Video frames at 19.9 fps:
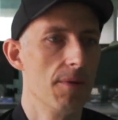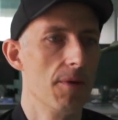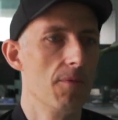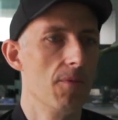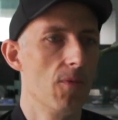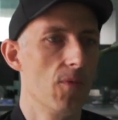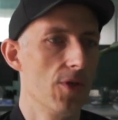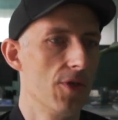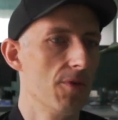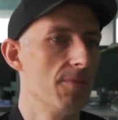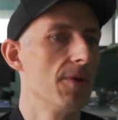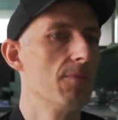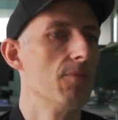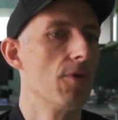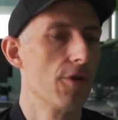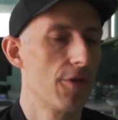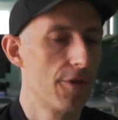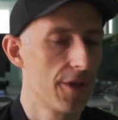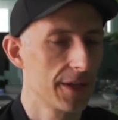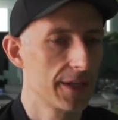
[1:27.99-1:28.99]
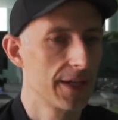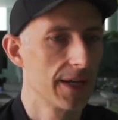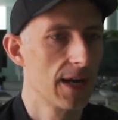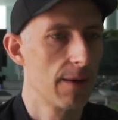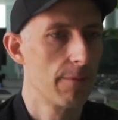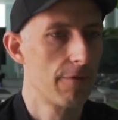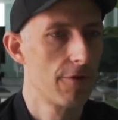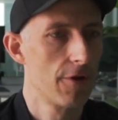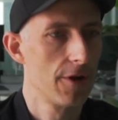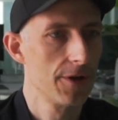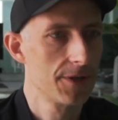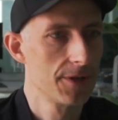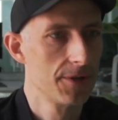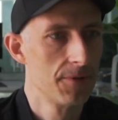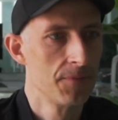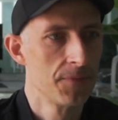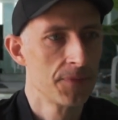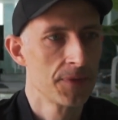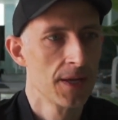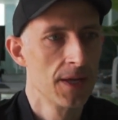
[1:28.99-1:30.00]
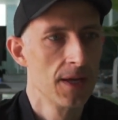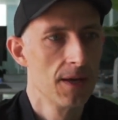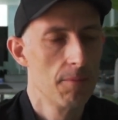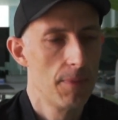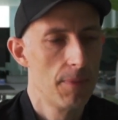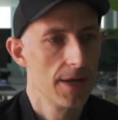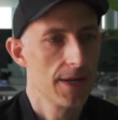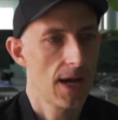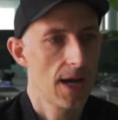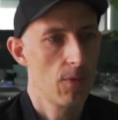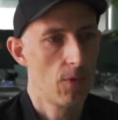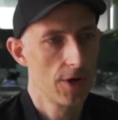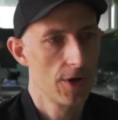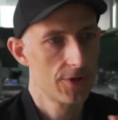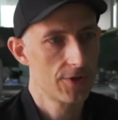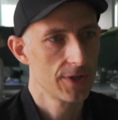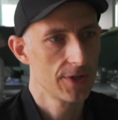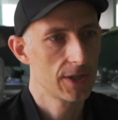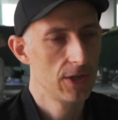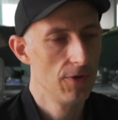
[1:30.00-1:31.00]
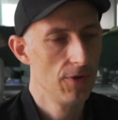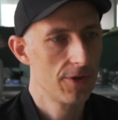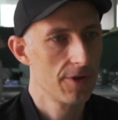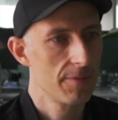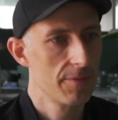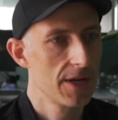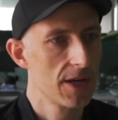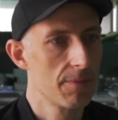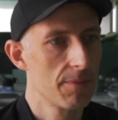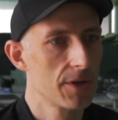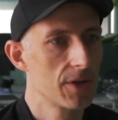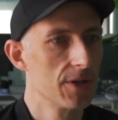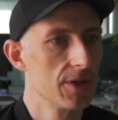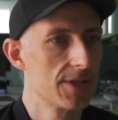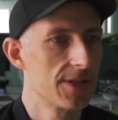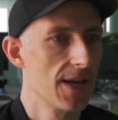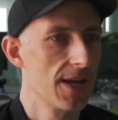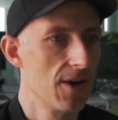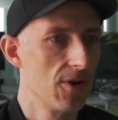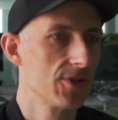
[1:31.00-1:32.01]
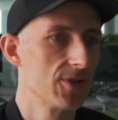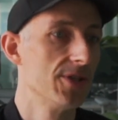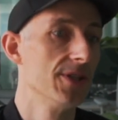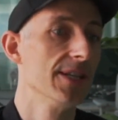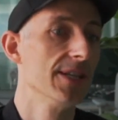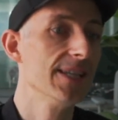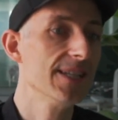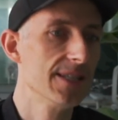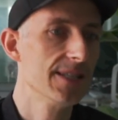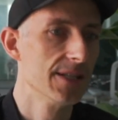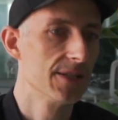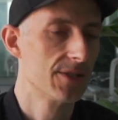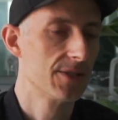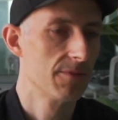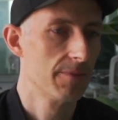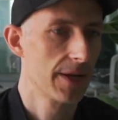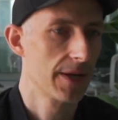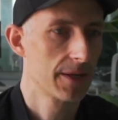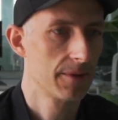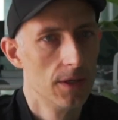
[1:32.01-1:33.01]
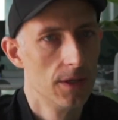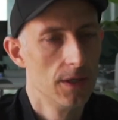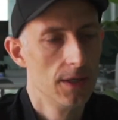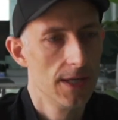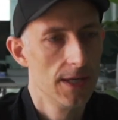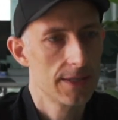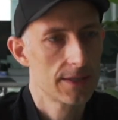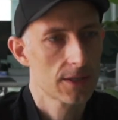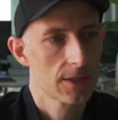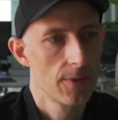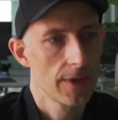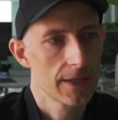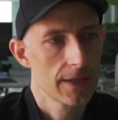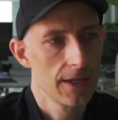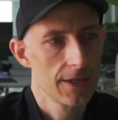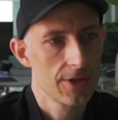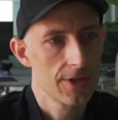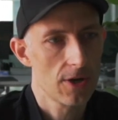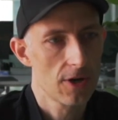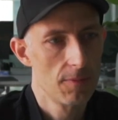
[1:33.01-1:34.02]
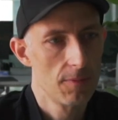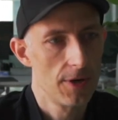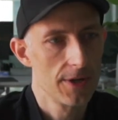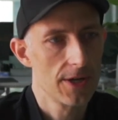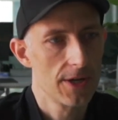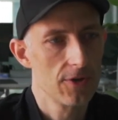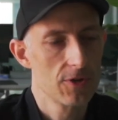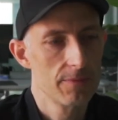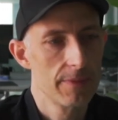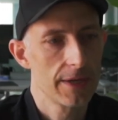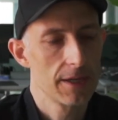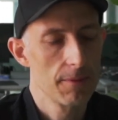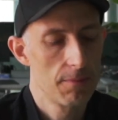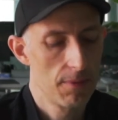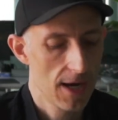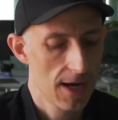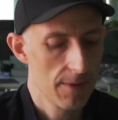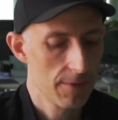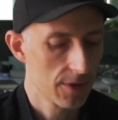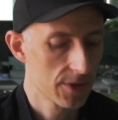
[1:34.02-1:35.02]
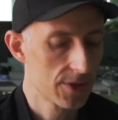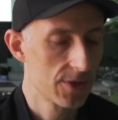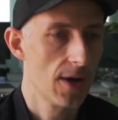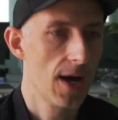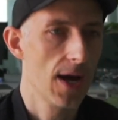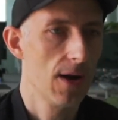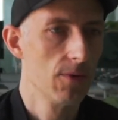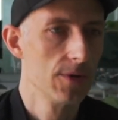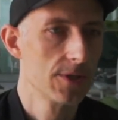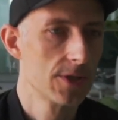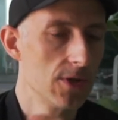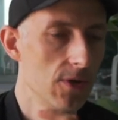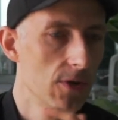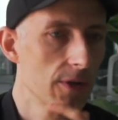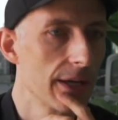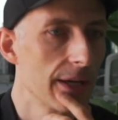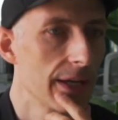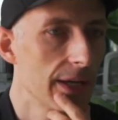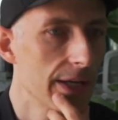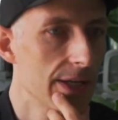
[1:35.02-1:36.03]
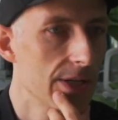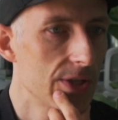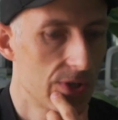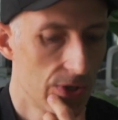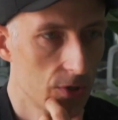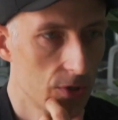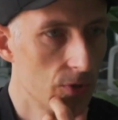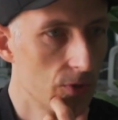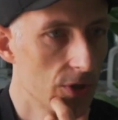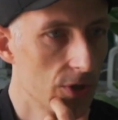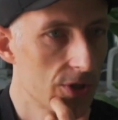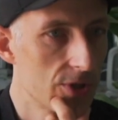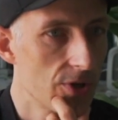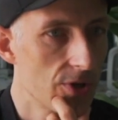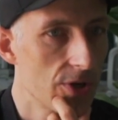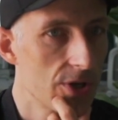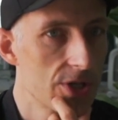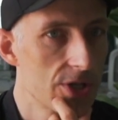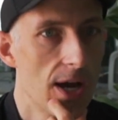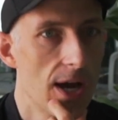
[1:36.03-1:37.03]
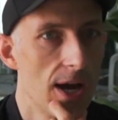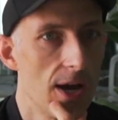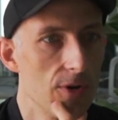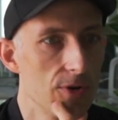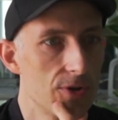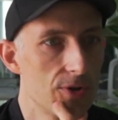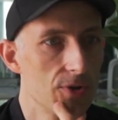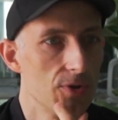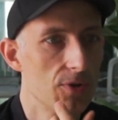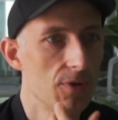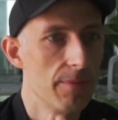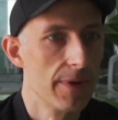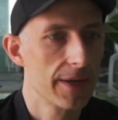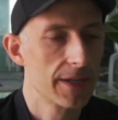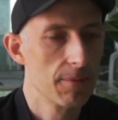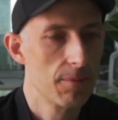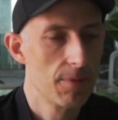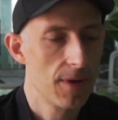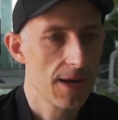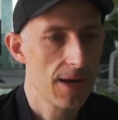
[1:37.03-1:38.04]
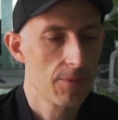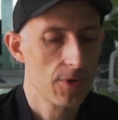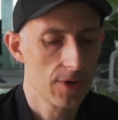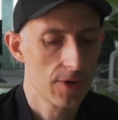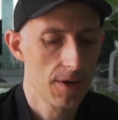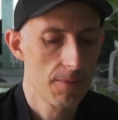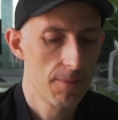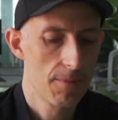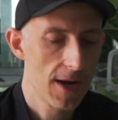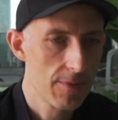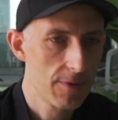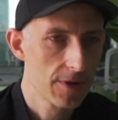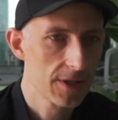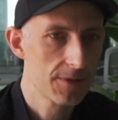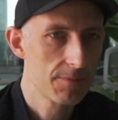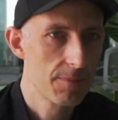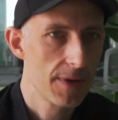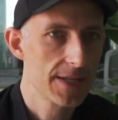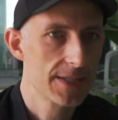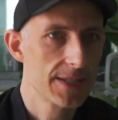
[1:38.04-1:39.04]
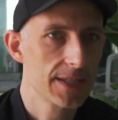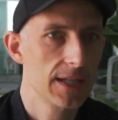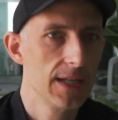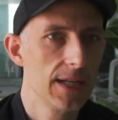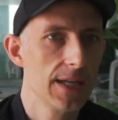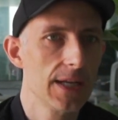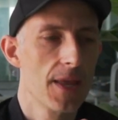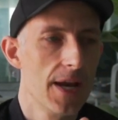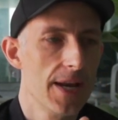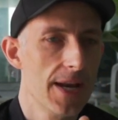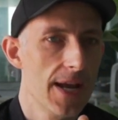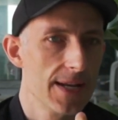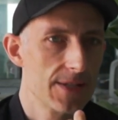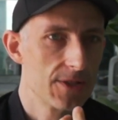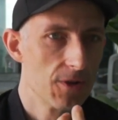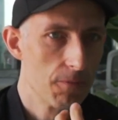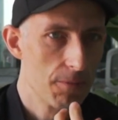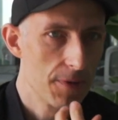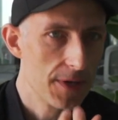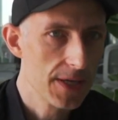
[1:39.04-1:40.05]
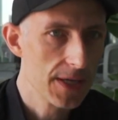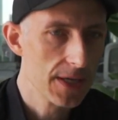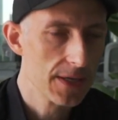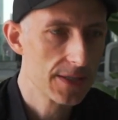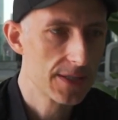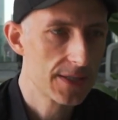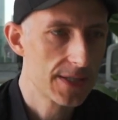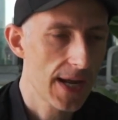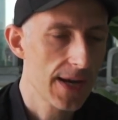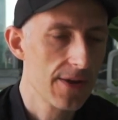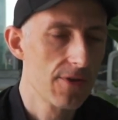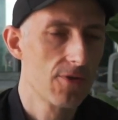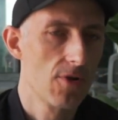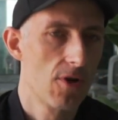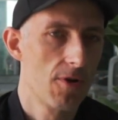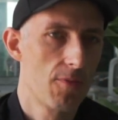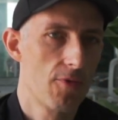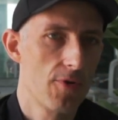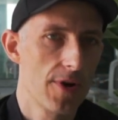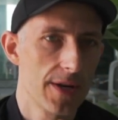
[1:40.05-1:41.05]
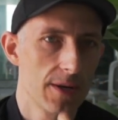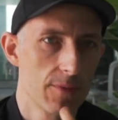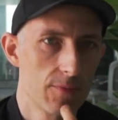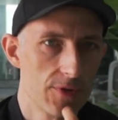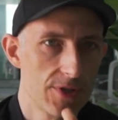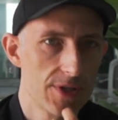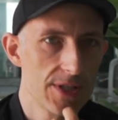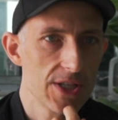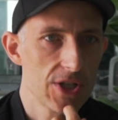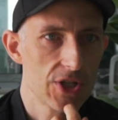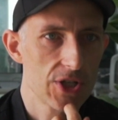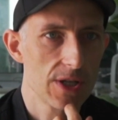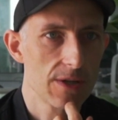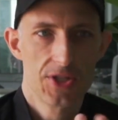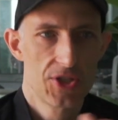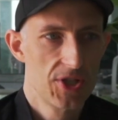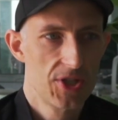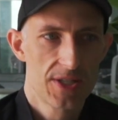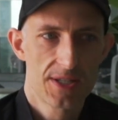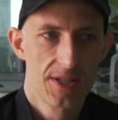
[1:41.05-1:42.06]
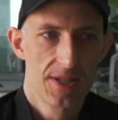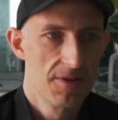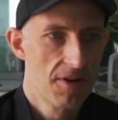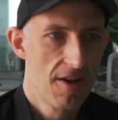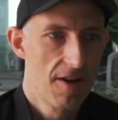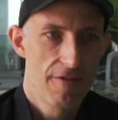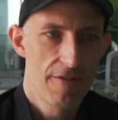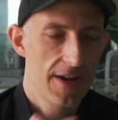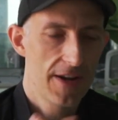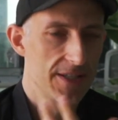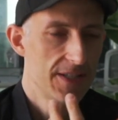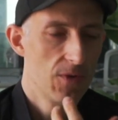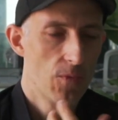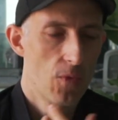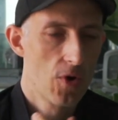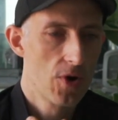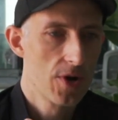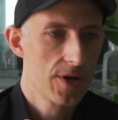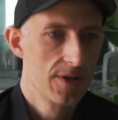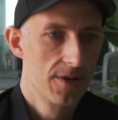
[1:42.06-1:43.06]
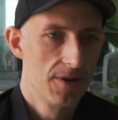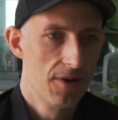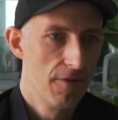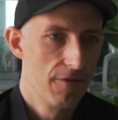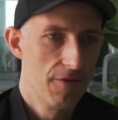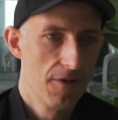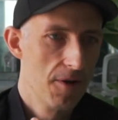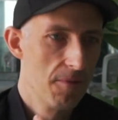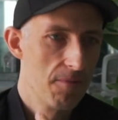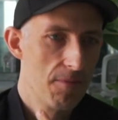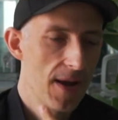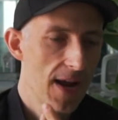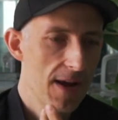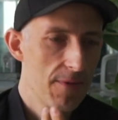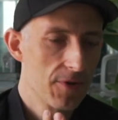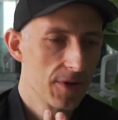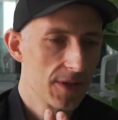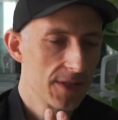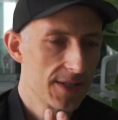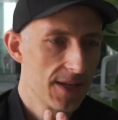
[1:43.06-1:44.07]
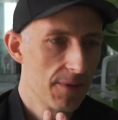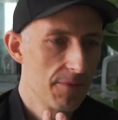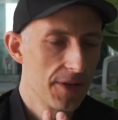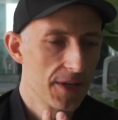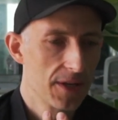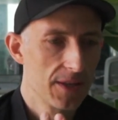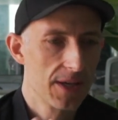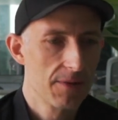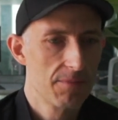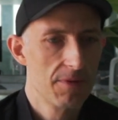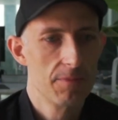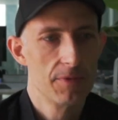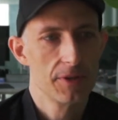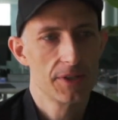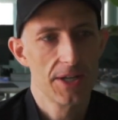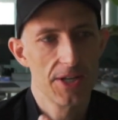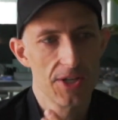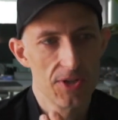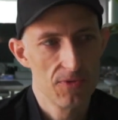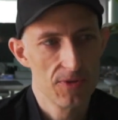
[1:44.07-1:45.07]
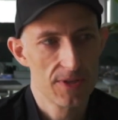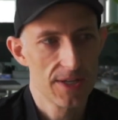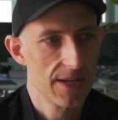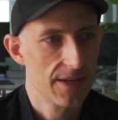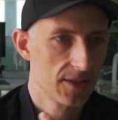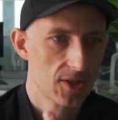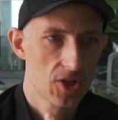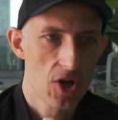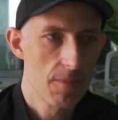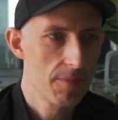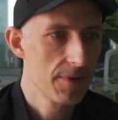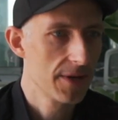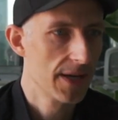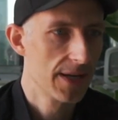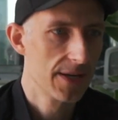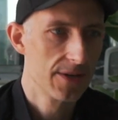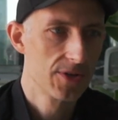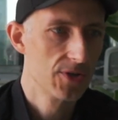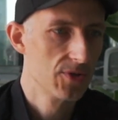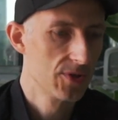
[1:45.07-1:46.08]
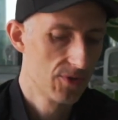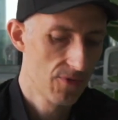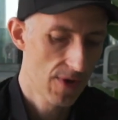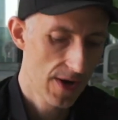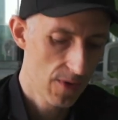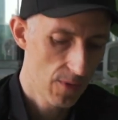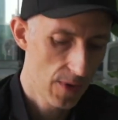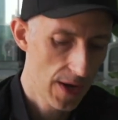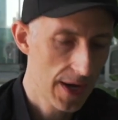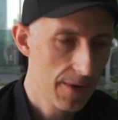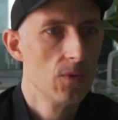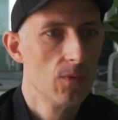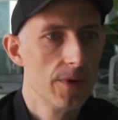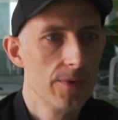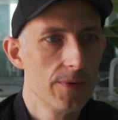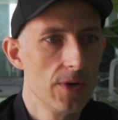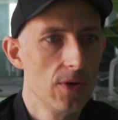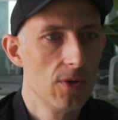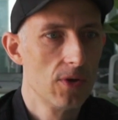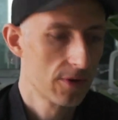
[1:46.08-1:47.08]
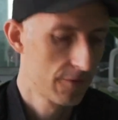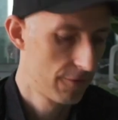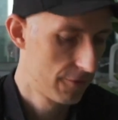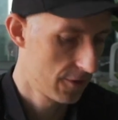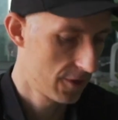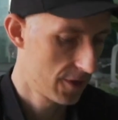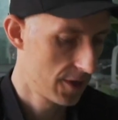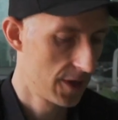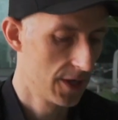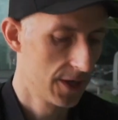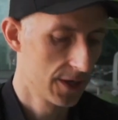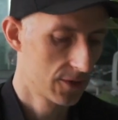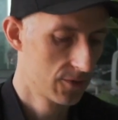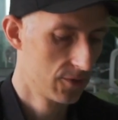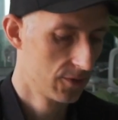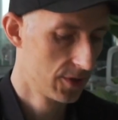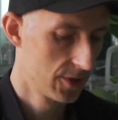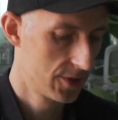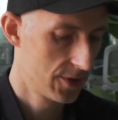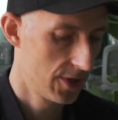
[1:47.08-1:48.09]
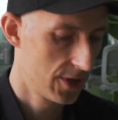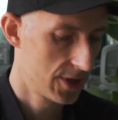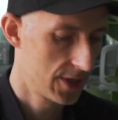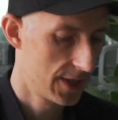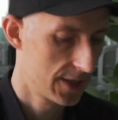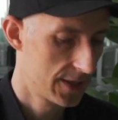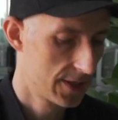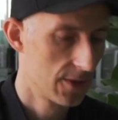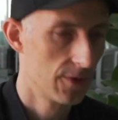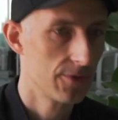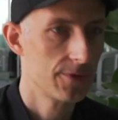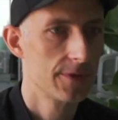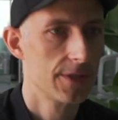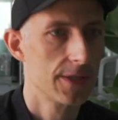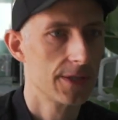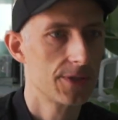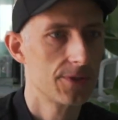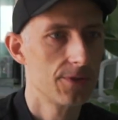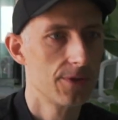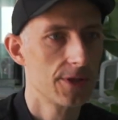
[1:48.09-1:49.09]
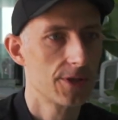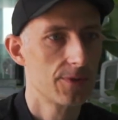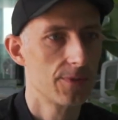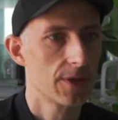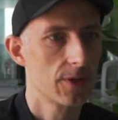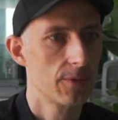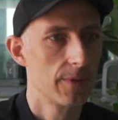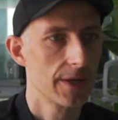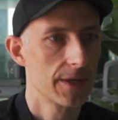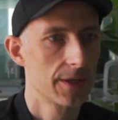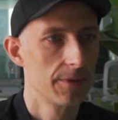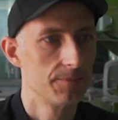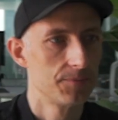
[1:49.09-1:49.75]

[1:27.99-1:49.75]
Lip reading: with a bit more thinking upfront. But I wanted to include them here because they're also the easiest to make. Let's quickly talk about how to make a playbook. So I was looking into Google search, how to make a playbook. A playbook is basically an SOP, a standard operating procedure. It's just a fancy word of a playbook is something that people can use and copy and use right away. When you look for a Google search, let's do this real quick.